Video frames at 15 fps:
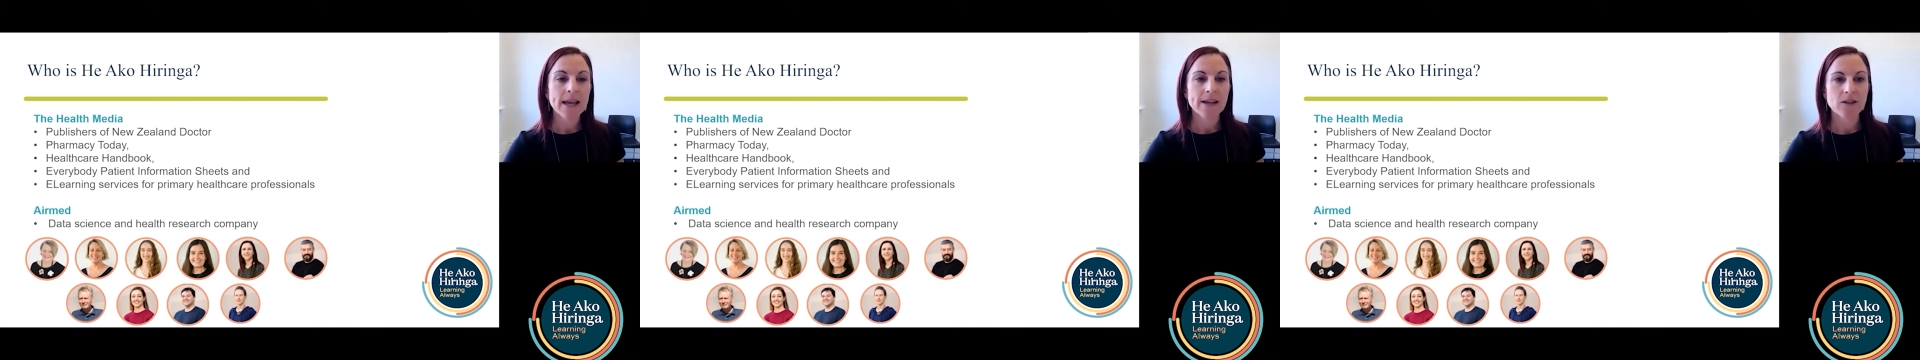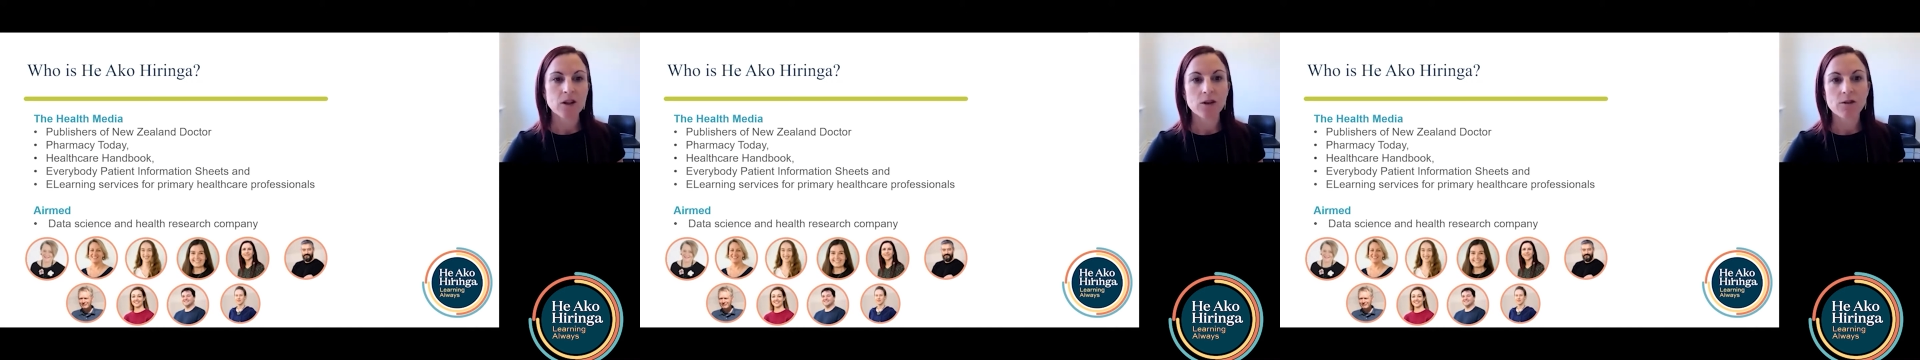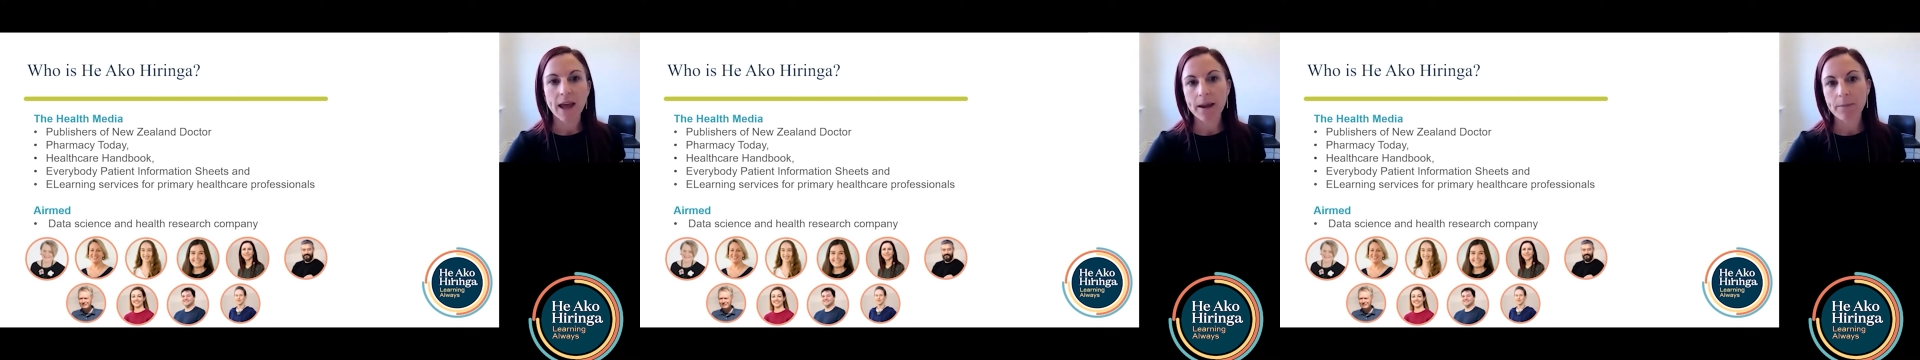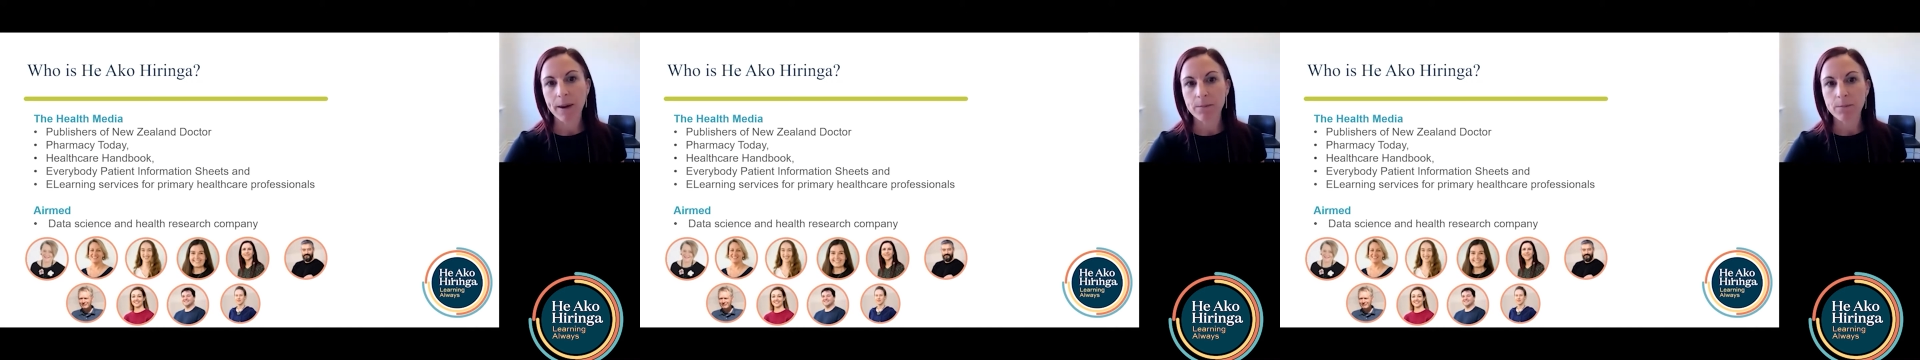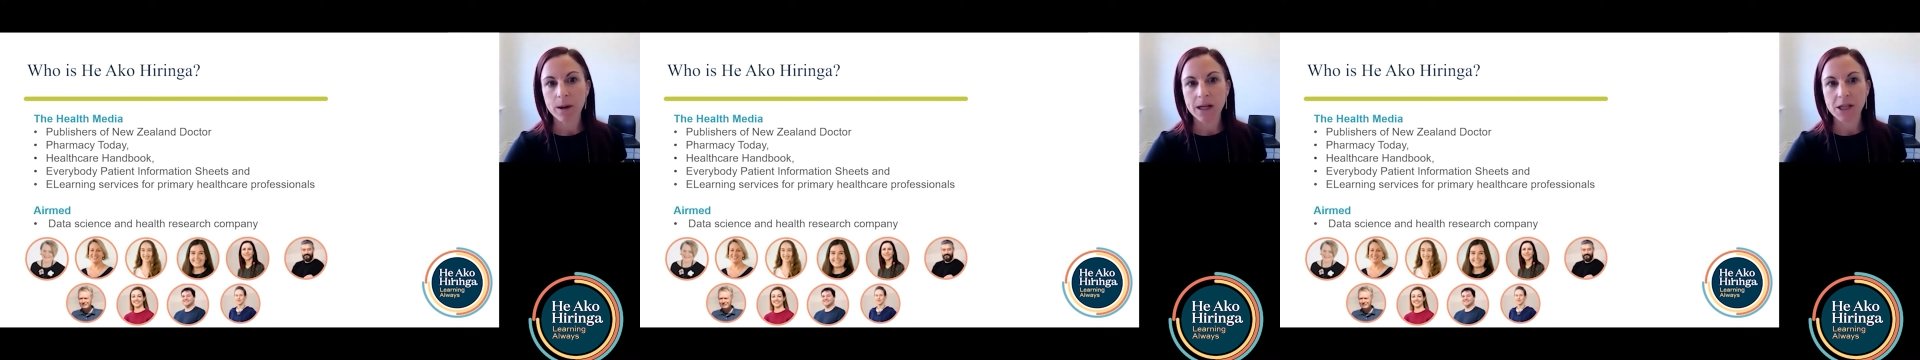So they
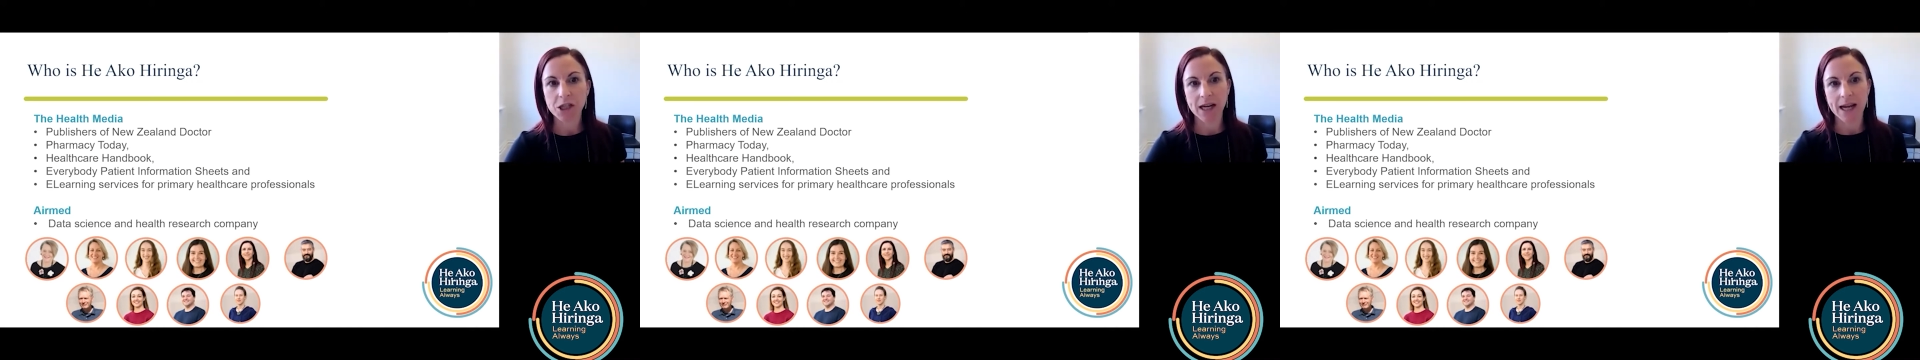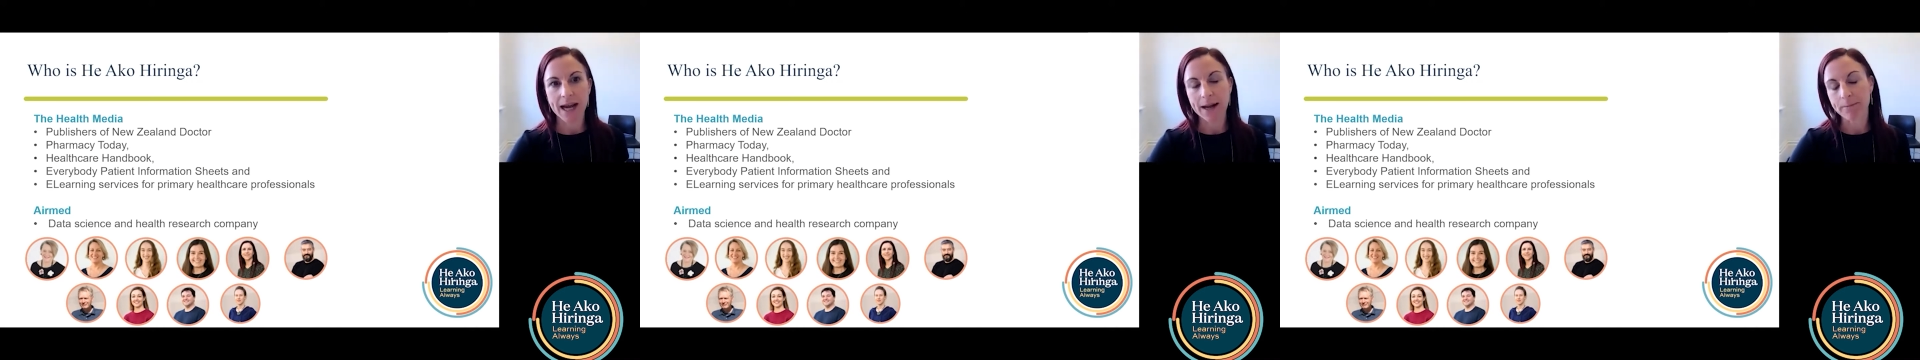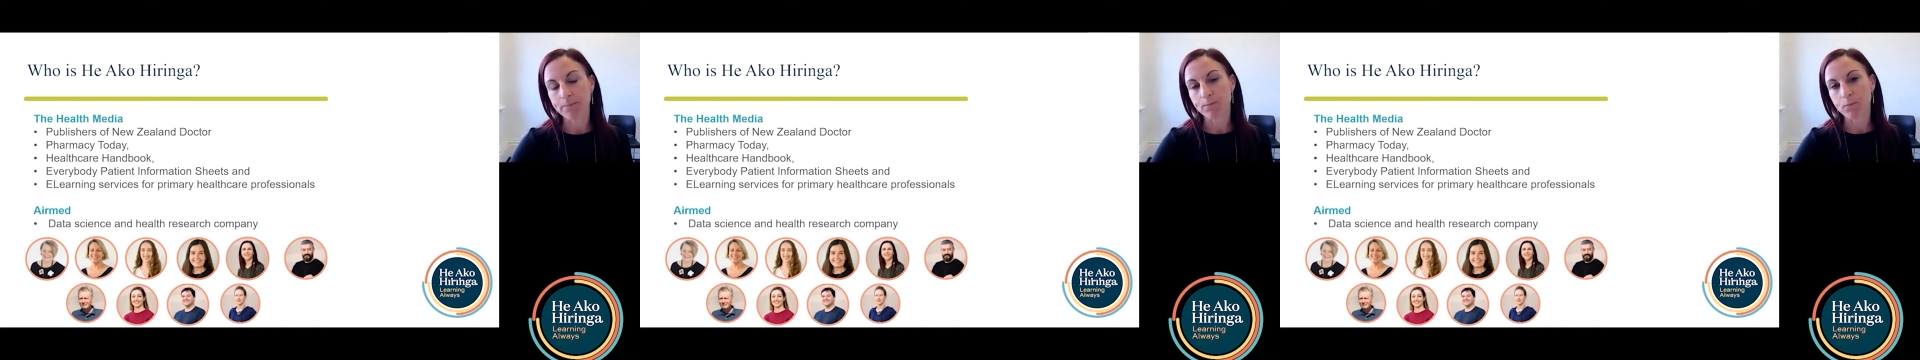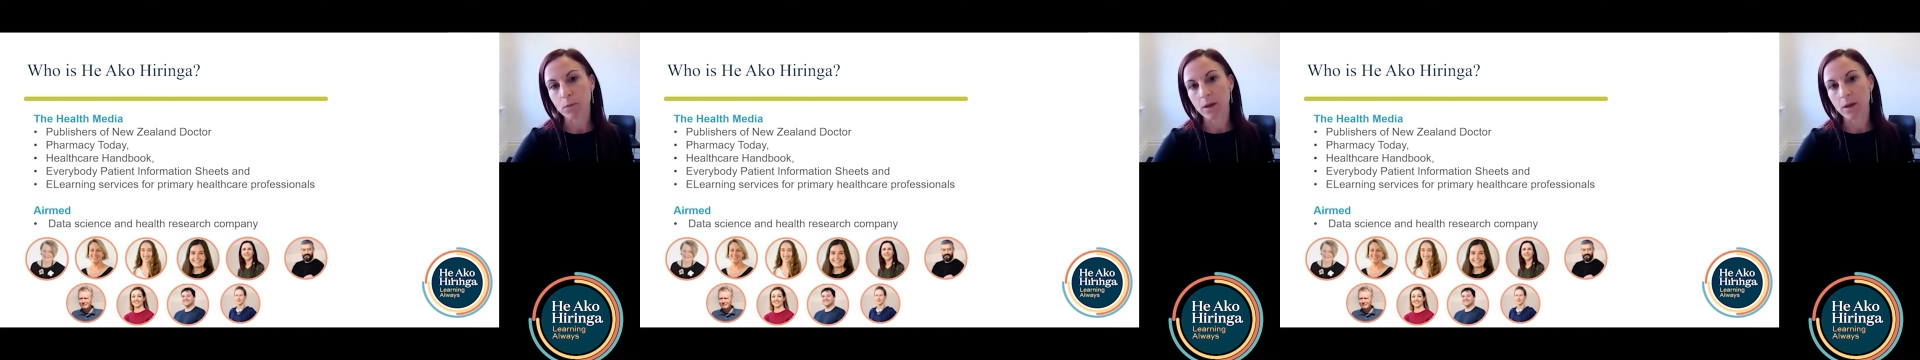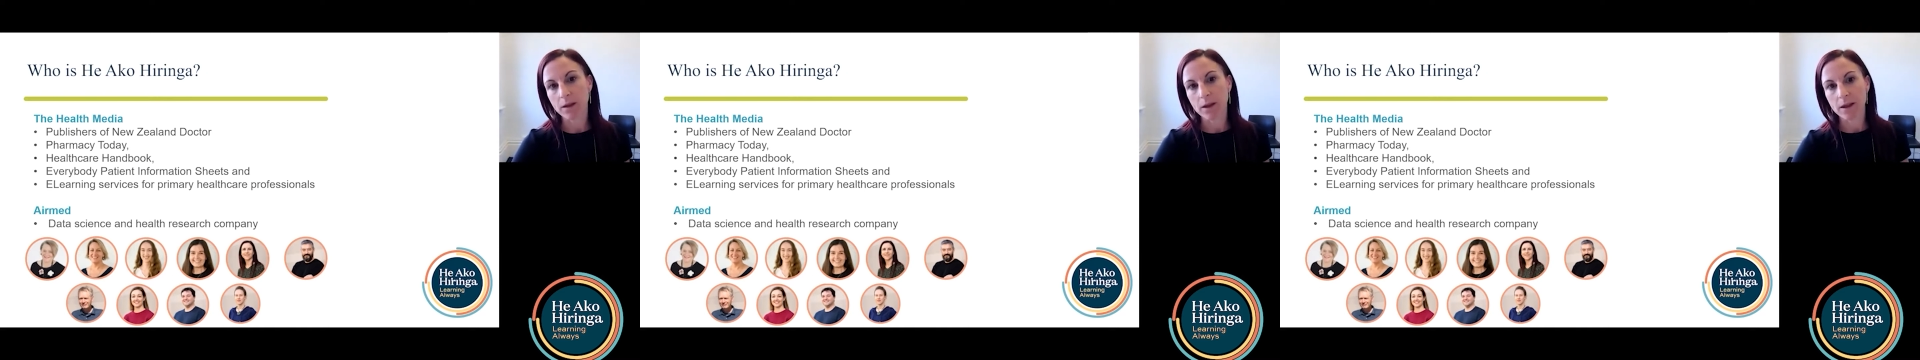publish
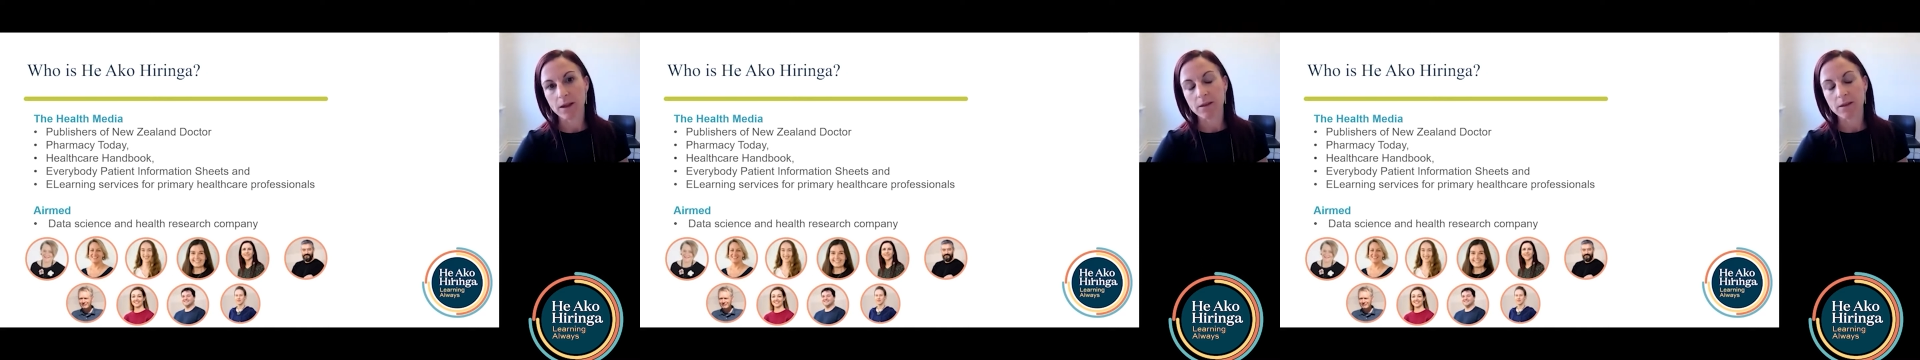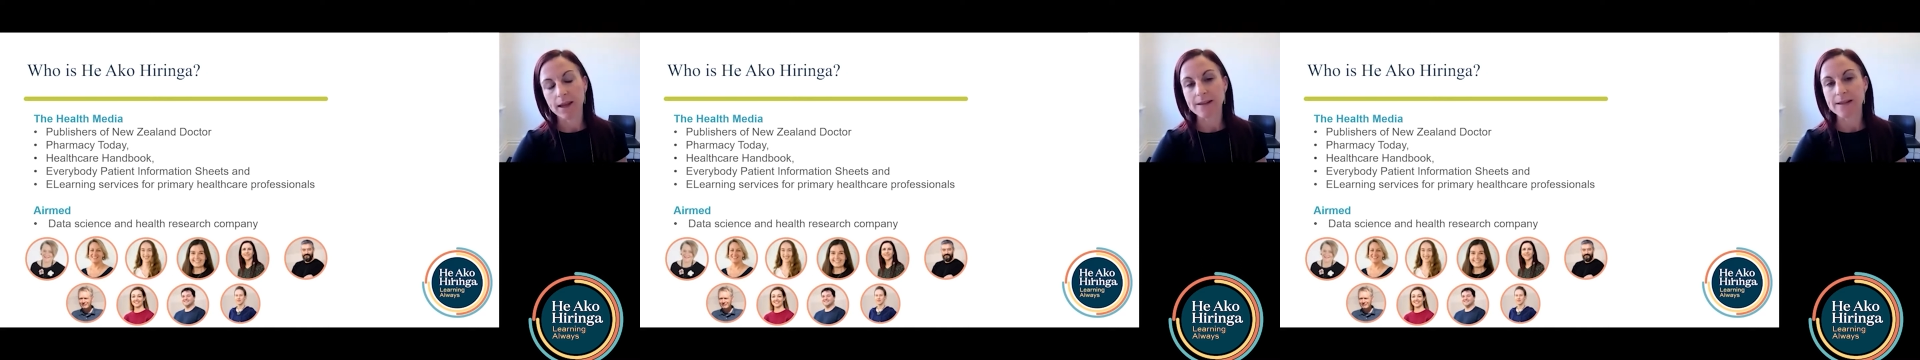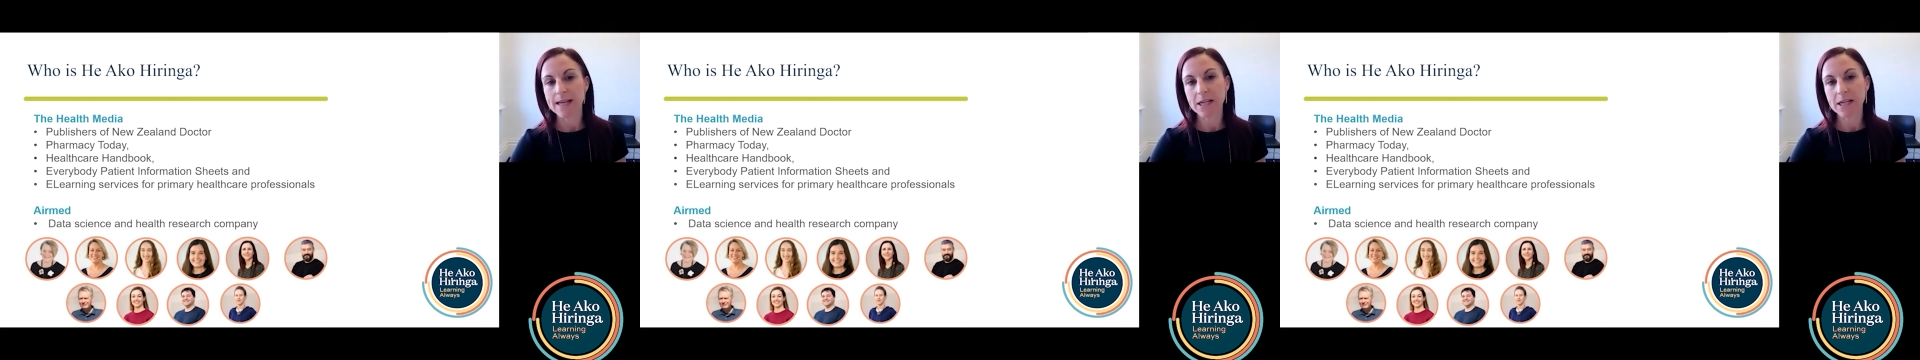things